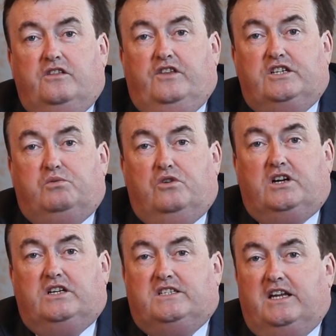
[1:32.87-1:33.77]
This
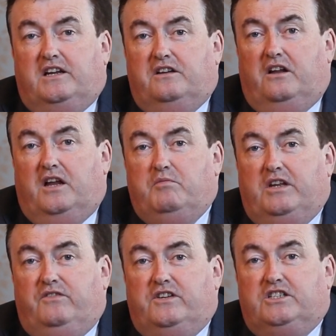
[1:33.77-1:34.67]
work has taken on, I
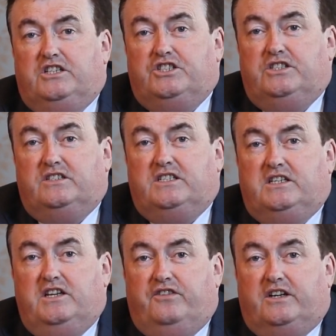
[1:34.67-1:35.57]
believe, an additional
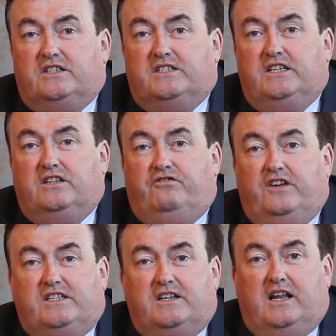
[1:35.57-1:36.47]
significance in the
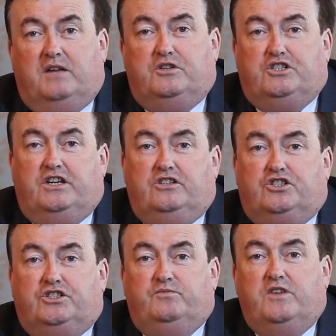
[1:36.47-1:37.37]
face of climate change.